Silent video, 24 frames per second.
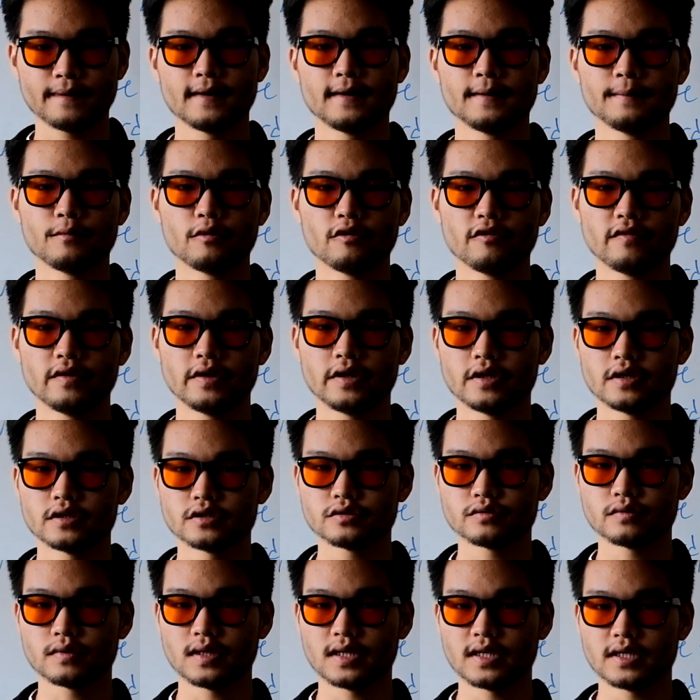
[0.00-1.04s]
more
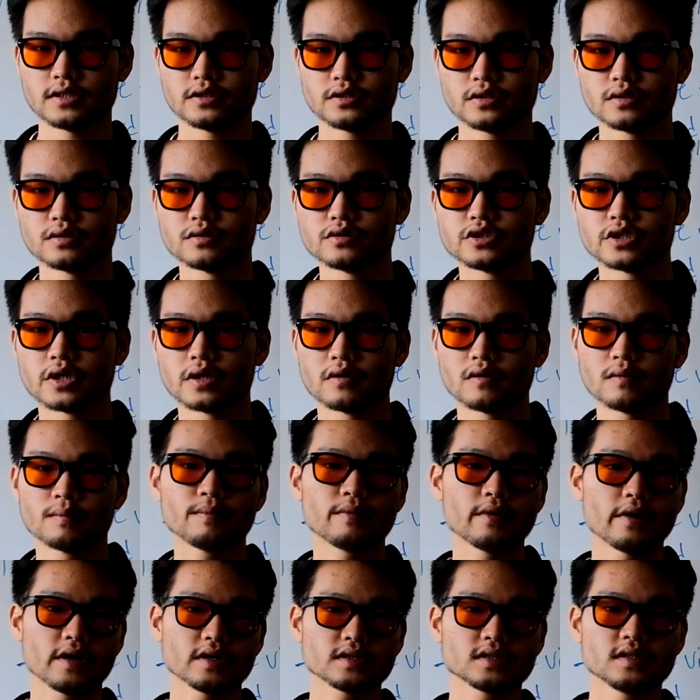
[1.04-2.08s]
videos related to general
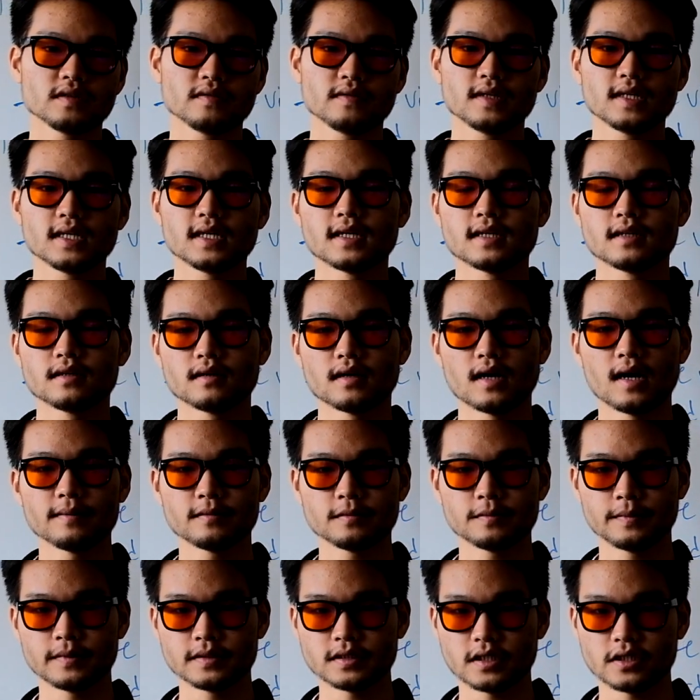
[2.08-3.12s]
productivity and
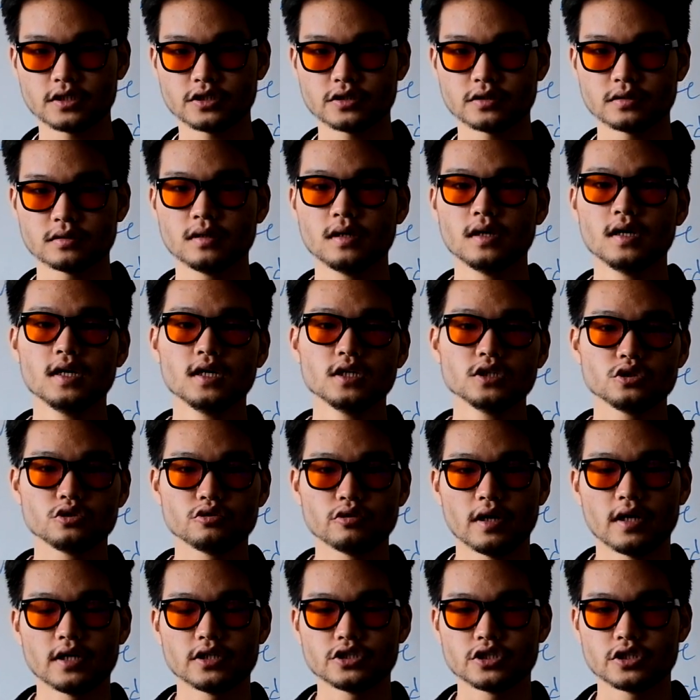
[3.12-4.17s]
optimization
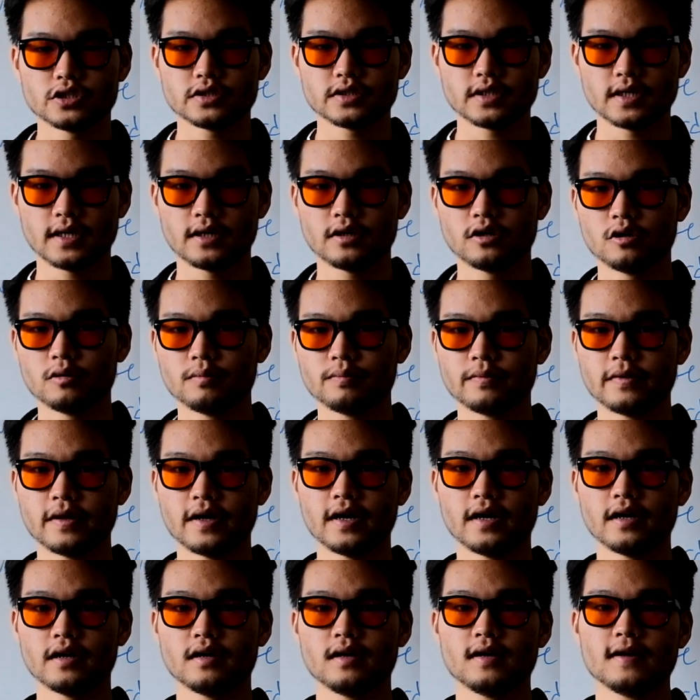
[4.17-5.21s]
strategies, and I hope
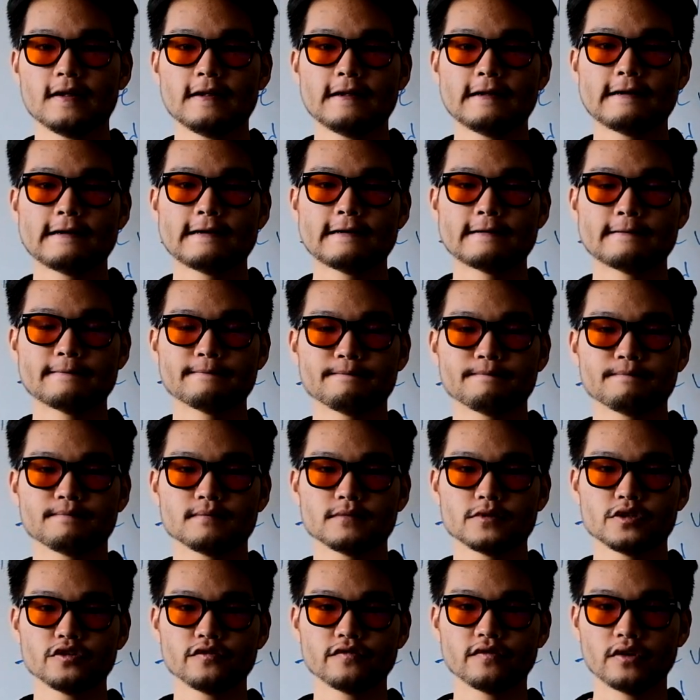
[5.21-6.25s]
that
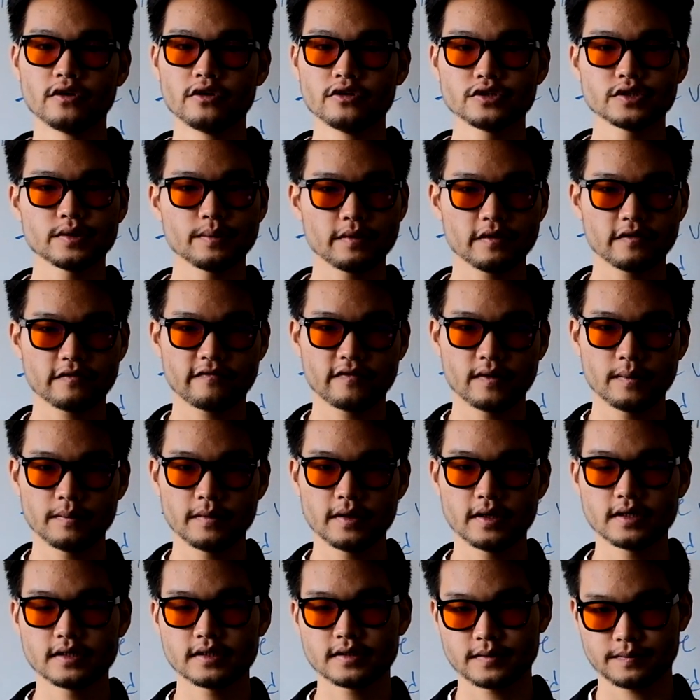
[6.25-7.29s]
you've learned something from
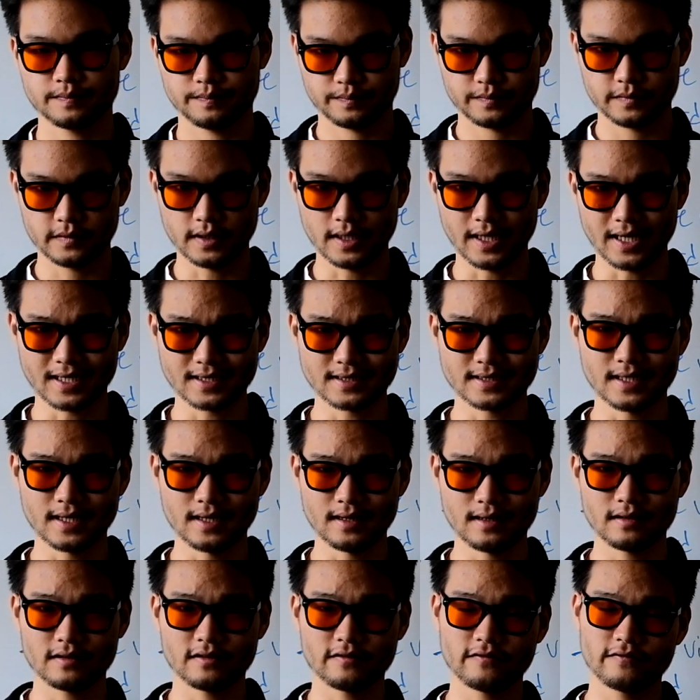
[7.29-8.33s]
this. Like I
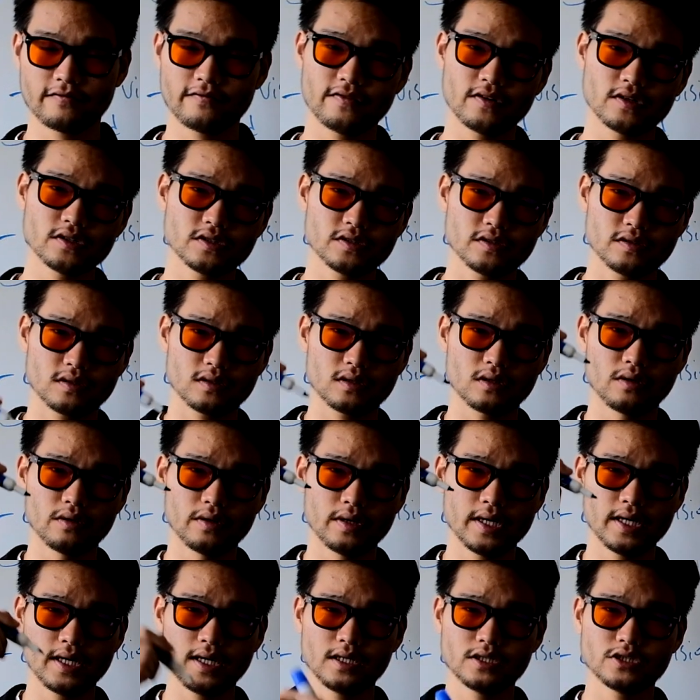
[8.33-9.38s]
said, first go
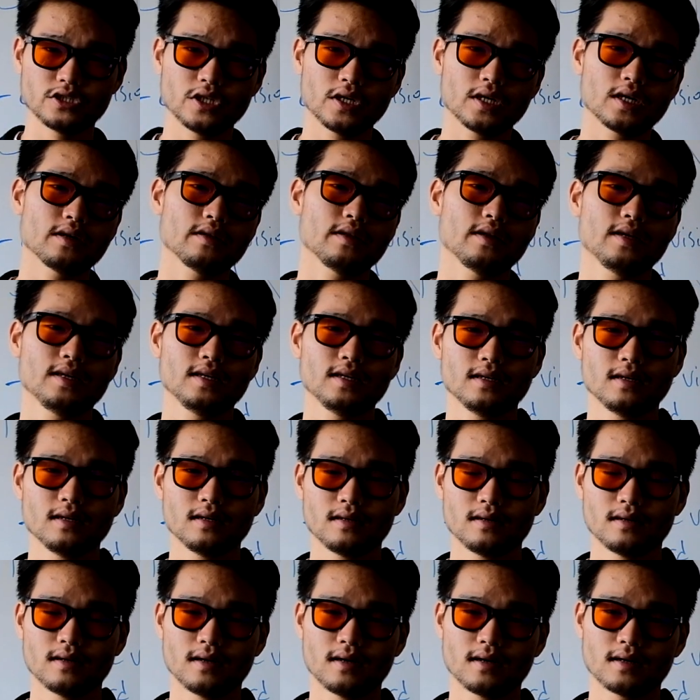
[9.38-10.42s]
ahead and check out
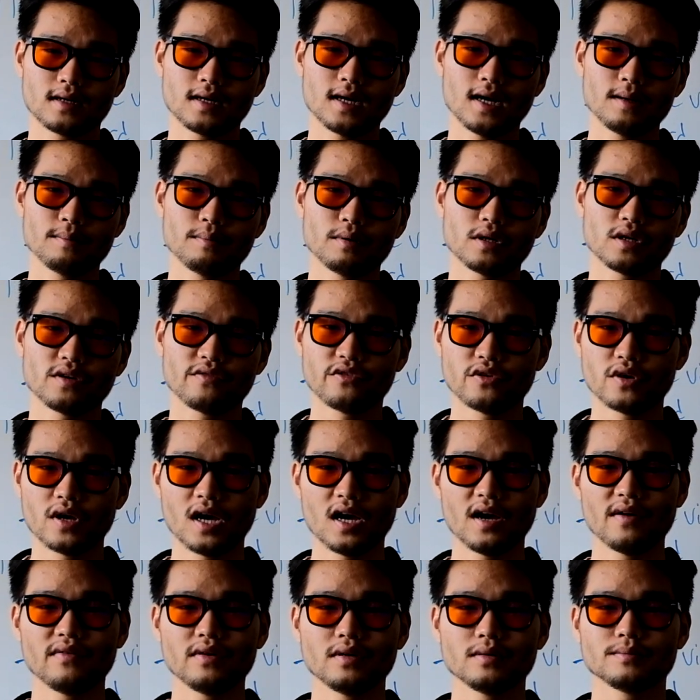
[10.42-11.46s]
that guidebook if you
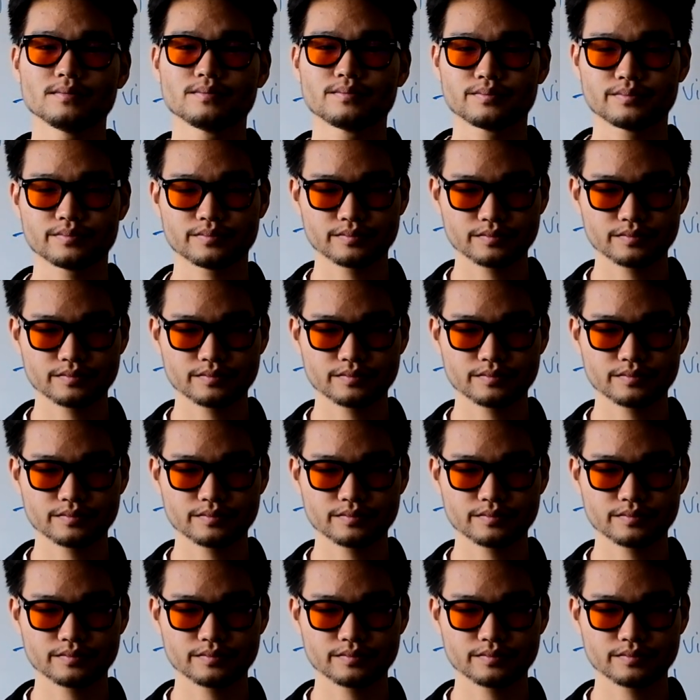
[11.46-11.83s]
haven't,